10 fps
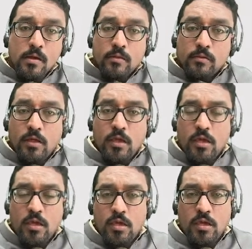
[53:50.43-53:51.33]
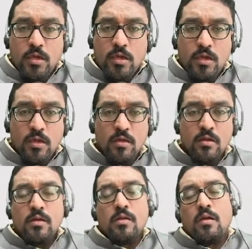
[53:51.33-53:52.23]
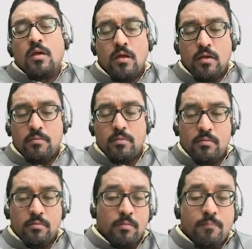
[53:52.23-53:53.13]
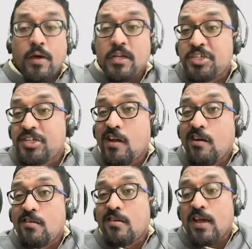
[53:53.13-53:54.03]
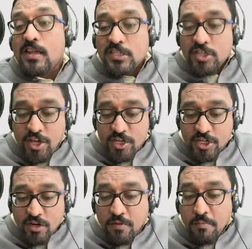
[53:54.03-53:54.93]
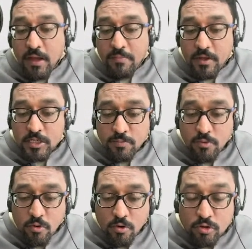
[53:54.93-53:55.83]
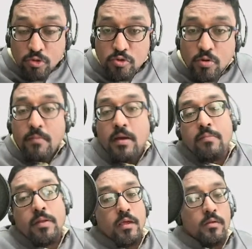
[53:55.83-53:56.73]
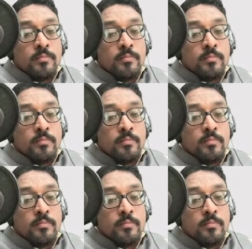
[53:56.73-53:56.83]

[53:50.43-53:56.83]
the Persian translation of the Babar's book, Tuzuke Babri.